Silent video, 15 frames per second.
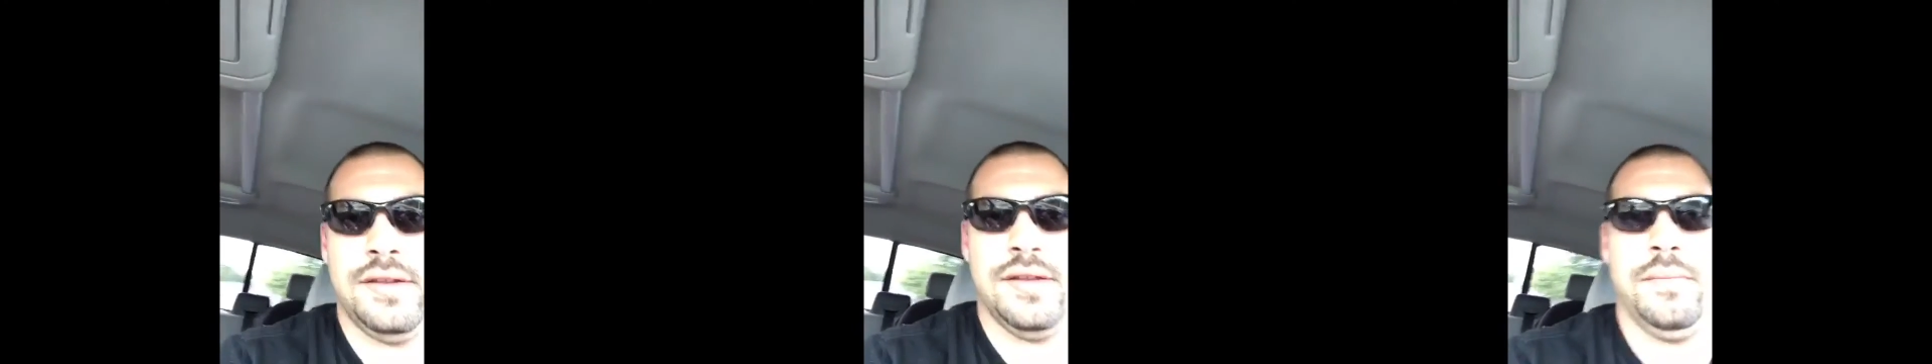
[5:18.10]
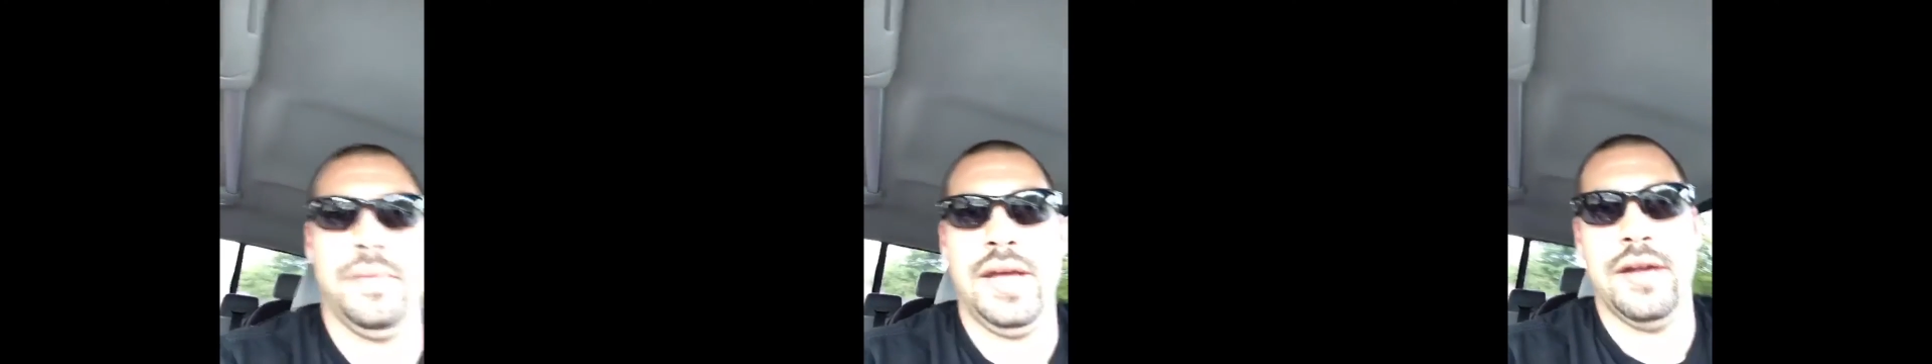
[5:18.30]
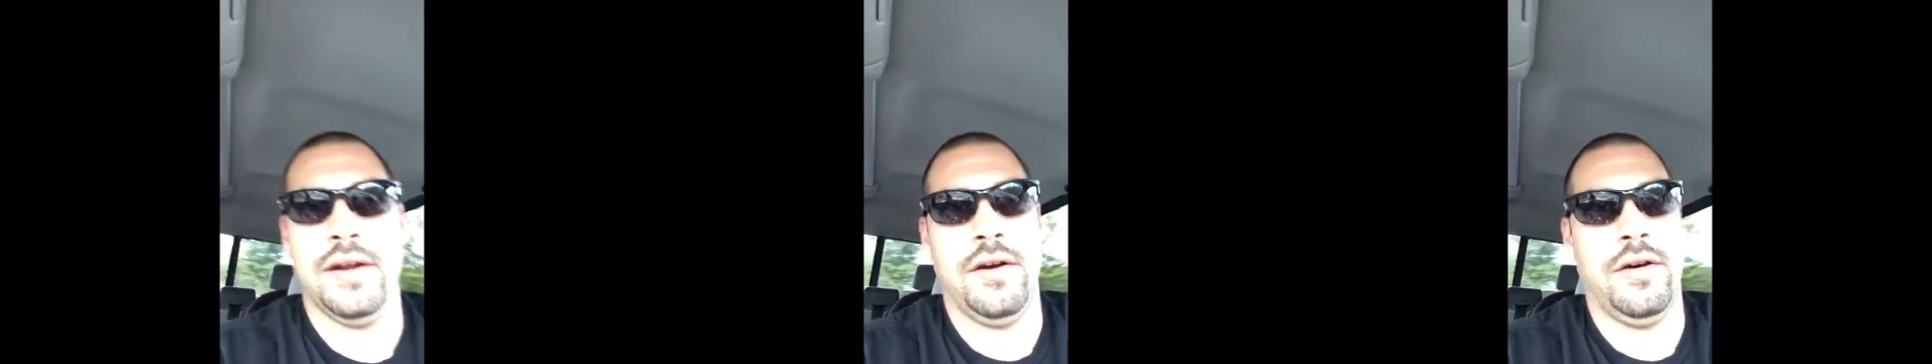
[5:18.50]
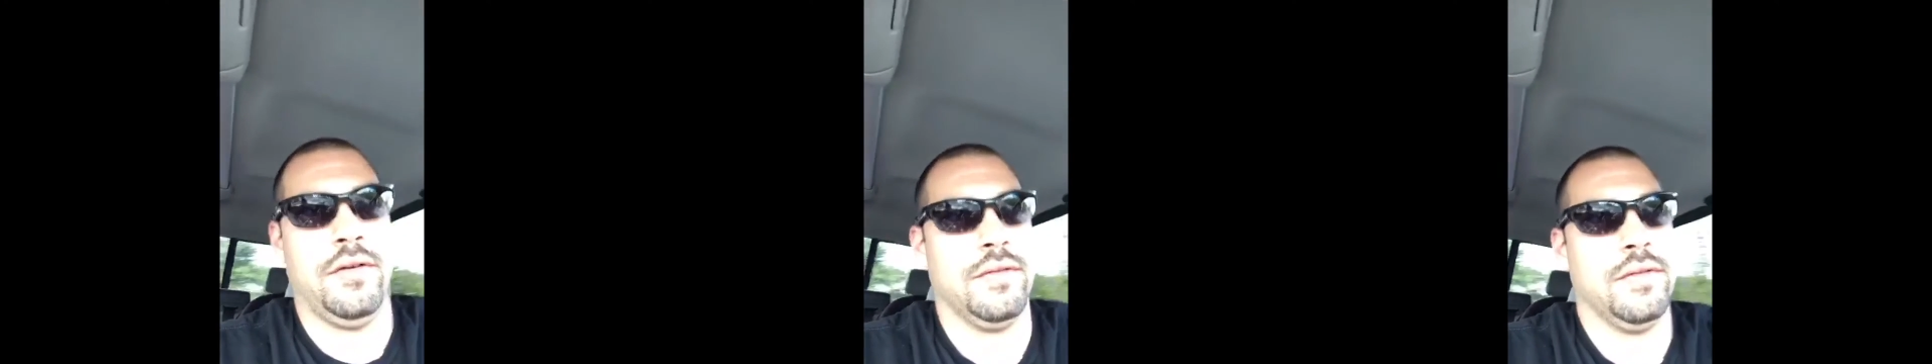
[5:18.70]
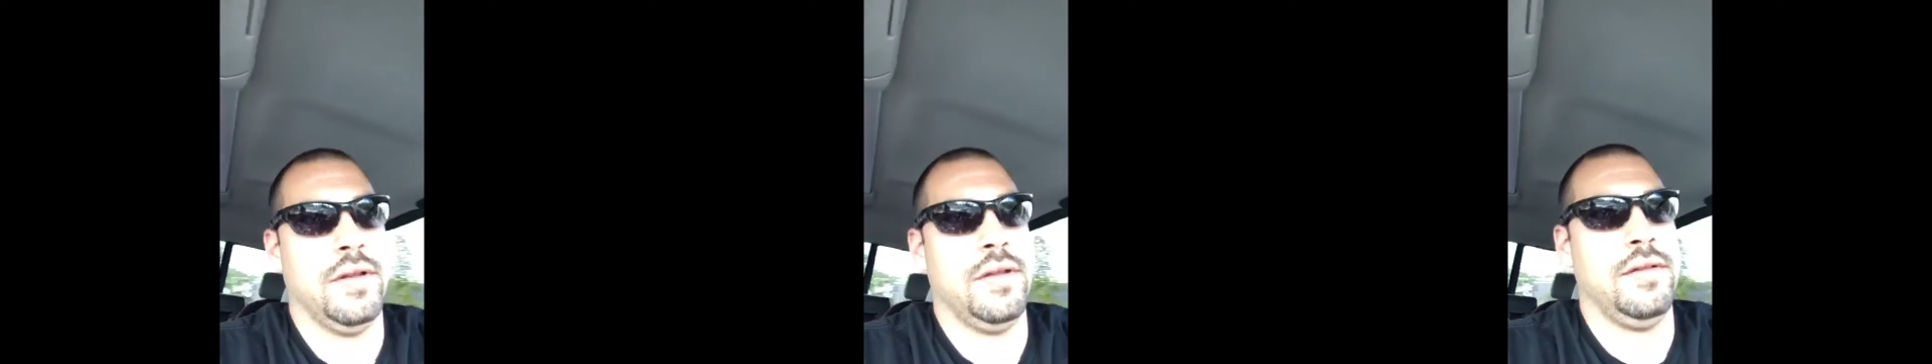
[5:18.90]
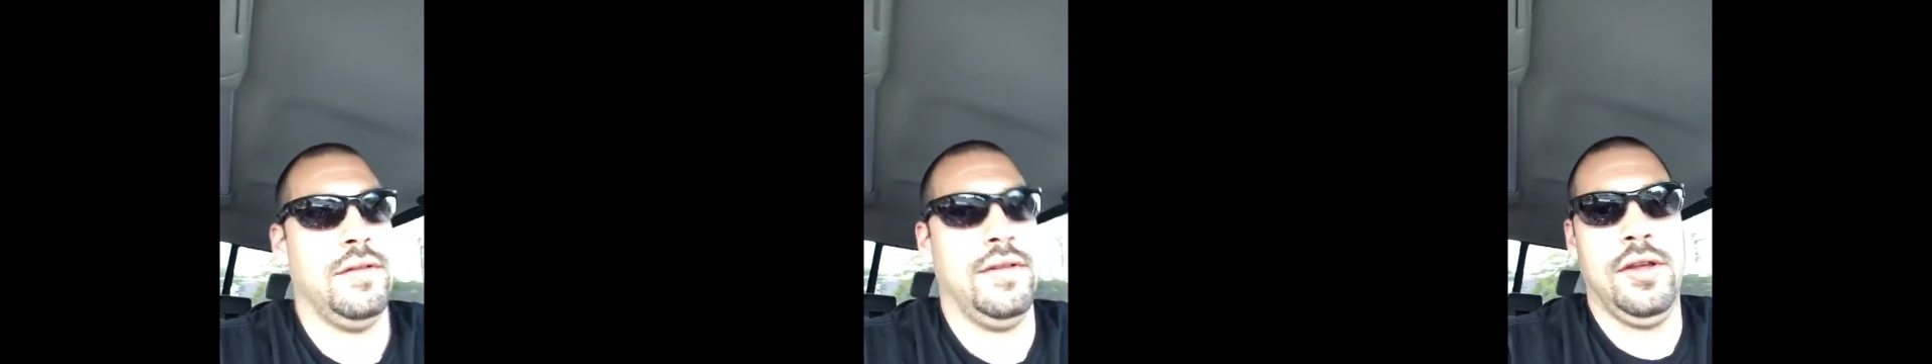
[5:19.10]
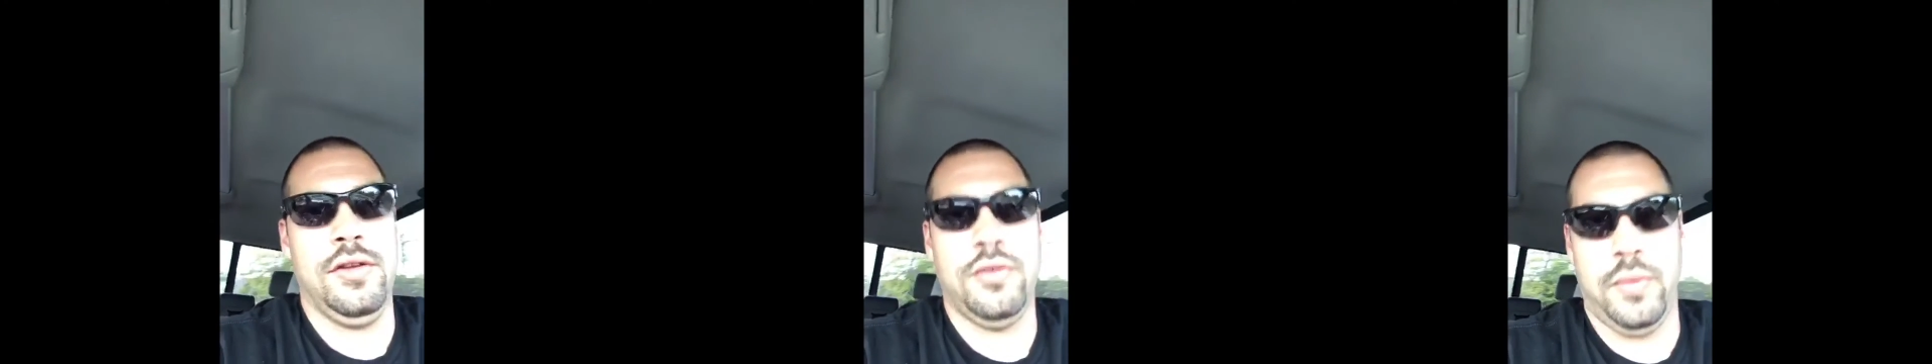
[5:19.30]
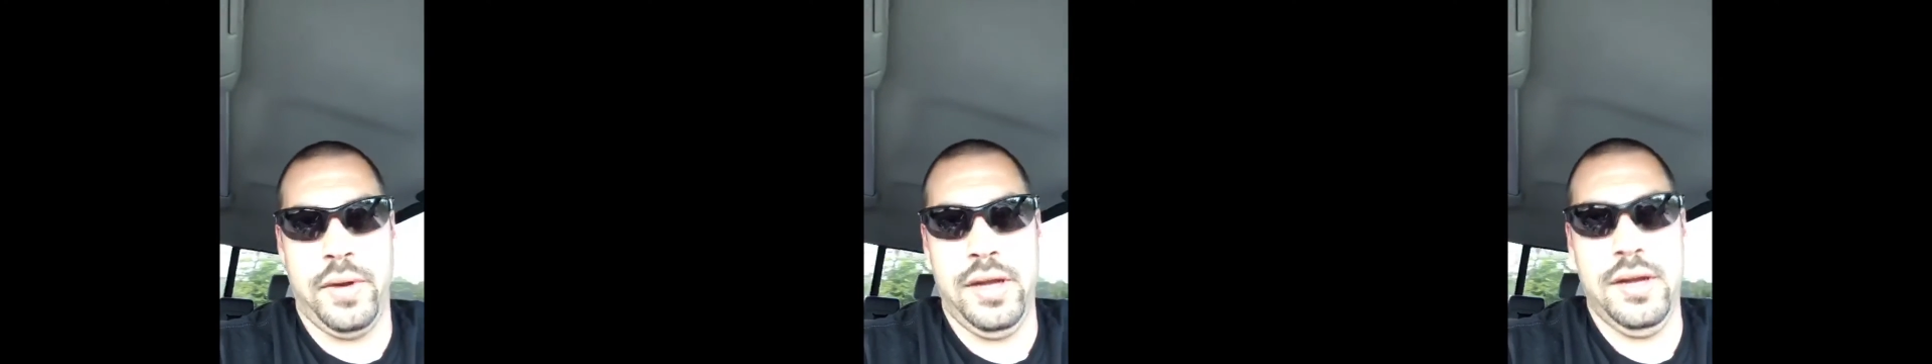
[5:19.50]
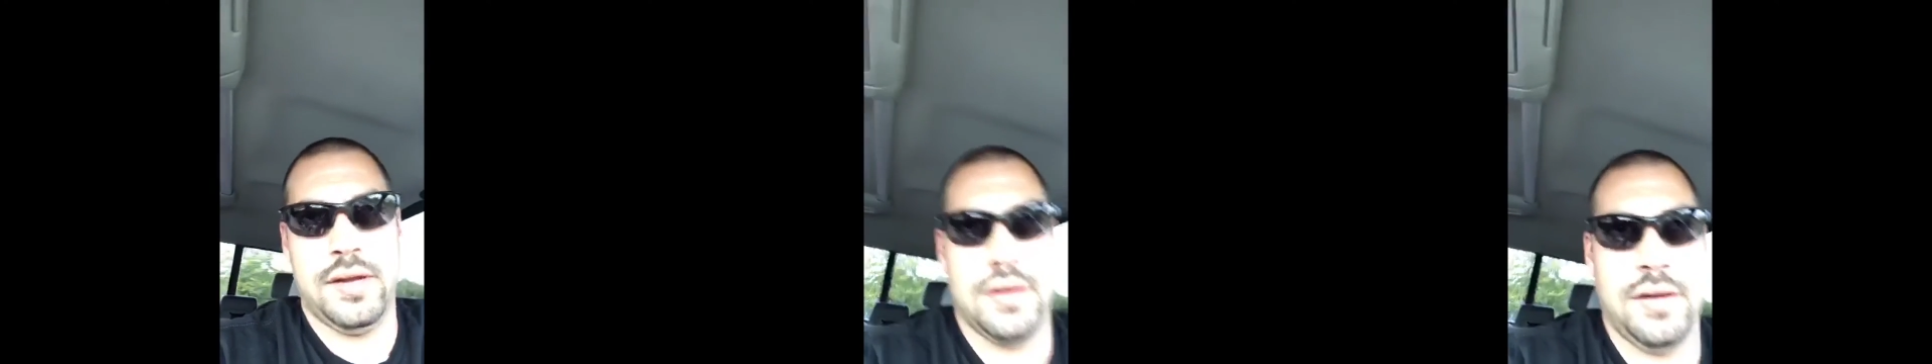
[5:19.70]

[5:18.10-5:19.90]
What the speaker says: to bid on this week.